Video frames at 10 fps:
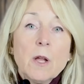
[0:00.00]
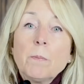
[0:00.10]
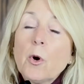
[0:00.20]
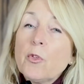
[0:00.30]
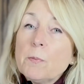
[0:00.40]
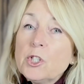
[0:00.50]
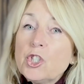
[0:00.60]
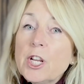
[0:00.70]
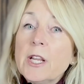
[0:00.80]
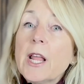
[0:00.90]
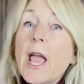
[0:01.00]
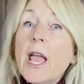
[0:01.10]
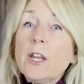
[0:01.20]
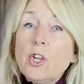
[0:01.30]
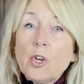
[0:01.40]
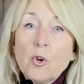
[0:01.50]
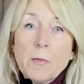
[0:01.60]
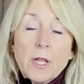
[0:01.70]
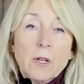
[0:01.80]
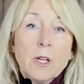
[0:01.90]
both machine and
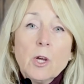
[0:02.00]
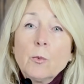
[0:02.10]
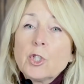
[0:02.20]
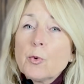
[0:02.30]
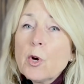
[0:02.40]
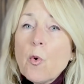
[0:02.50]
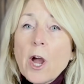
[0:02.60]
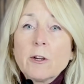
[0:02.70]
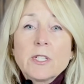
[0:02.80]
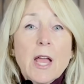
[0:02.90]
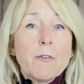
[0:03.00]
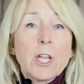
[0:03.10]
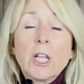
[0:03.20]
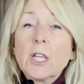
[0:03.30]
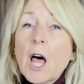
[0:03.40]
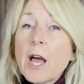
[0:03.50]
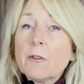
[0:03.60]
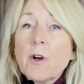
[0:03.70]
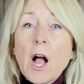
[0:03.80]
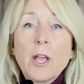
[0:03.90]
human, which requires having a lot
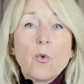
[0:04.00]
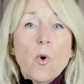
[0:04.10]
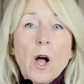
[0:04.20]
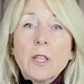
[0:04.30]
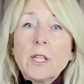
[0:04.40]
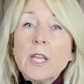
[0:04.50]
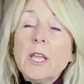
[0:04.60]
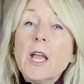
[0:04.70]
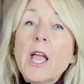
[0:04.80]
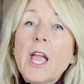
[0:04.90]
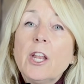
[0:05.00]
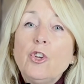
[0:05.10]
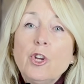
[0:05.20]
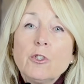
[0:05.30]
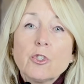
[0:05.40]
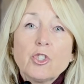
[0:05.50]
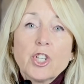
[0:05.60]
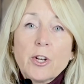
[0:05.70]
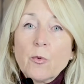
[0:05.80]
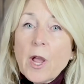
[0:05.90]
of high-quality and
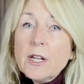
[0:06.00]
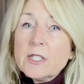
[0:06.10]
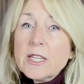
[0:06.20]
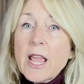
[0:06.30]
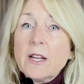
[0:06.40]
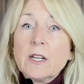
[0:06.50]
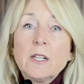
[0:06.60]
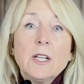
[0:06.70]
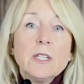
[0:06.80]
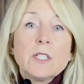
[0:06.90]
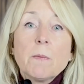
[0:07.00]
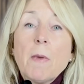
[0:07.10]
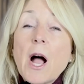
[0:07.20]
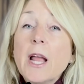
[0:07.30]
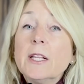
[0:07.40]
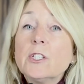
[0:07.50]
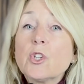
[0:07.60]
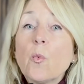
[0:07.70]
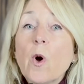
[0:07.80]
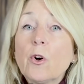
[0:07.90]
user-generated data to mine into
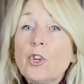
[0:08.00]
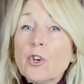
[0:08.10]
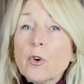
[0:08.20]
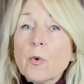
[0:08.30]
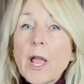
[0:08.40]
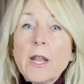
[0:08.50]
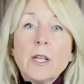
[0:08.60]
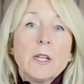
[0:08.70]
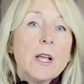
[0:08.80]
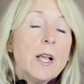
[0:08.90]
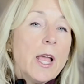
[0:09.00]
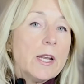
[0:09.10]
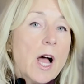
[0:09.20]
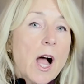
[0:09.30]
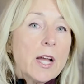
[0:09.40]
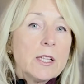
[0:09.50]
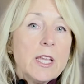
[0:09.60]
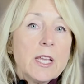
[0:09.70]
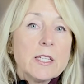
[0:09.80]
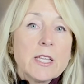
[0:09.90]
well-curated and highly
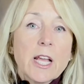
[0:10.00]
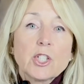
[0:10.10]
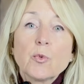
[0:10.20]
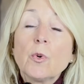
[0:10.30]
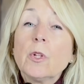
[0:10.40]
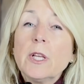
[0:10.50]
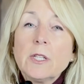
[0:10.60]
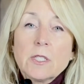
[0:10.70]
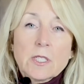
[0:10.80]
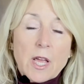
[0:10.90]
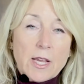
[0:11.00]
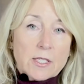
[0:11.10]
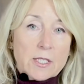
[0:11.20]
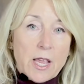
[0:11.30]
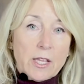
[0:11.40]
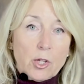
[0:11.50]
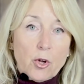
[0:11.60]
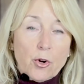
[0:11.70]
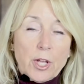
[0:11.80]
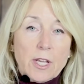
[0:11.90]
contextual insights and
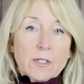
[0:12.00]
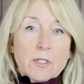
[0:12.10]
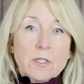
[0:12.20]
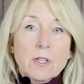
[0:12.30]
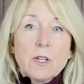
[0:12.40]
learnings.